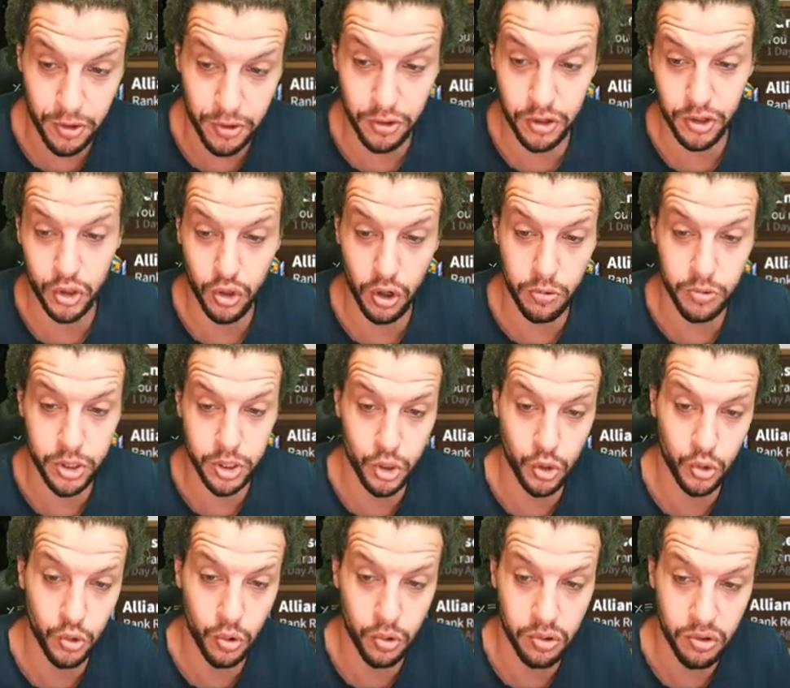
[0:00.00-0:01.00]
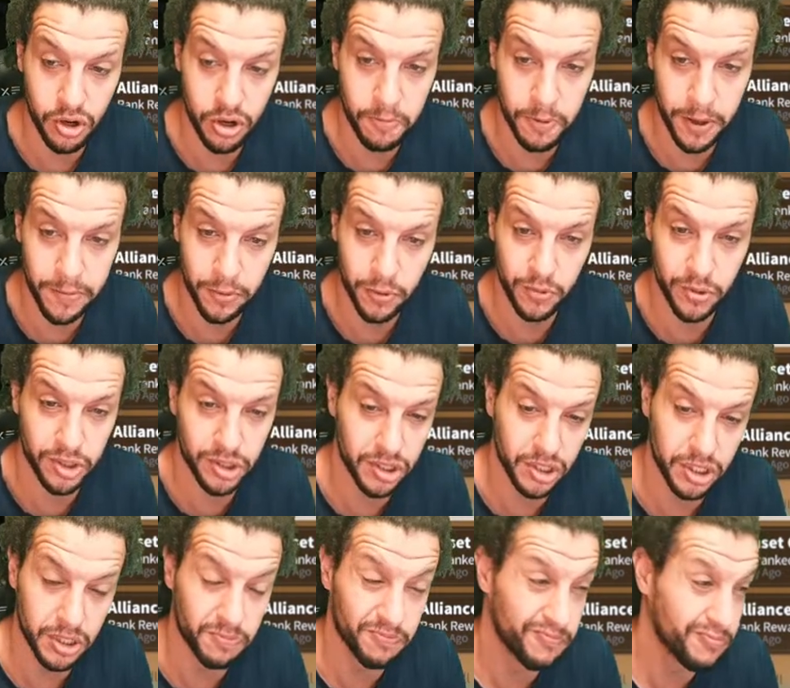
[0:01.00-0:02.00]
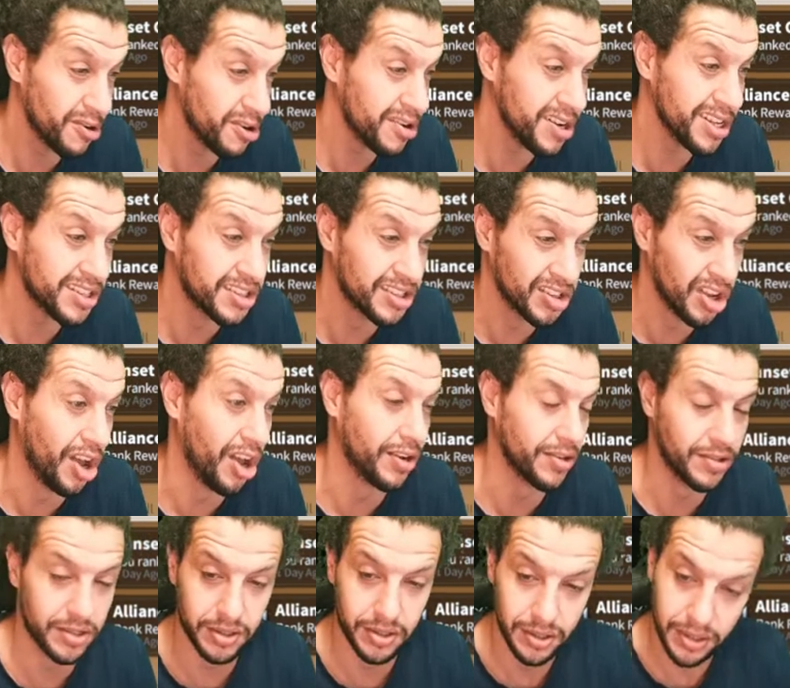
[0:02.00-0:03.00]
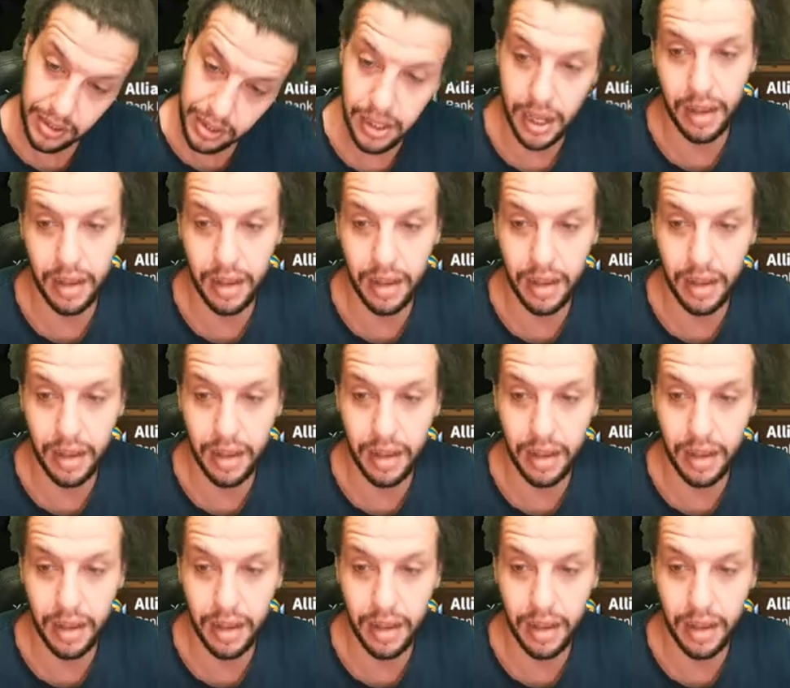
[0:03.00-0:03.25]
You couldn't do it with two or three people, which is pretty sucks.